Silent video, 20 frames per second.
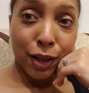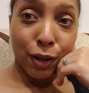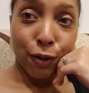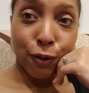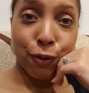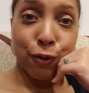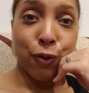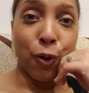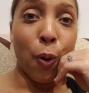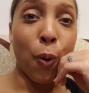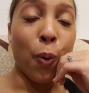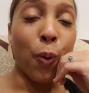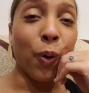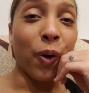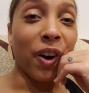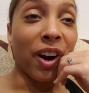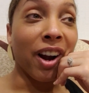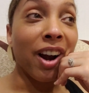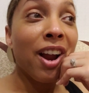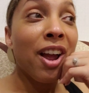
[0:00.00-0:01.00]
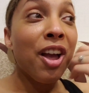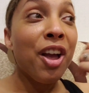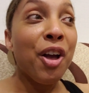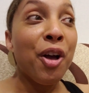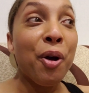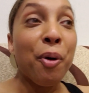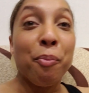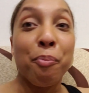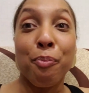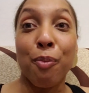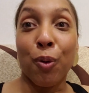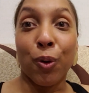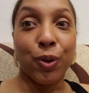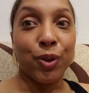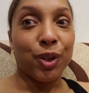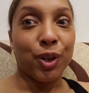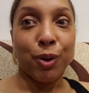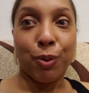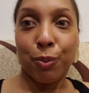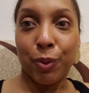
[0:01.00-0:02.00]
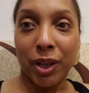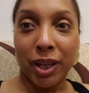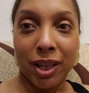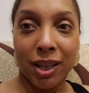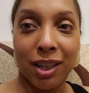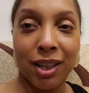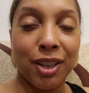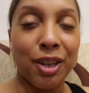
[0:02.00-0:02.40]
for more than a week?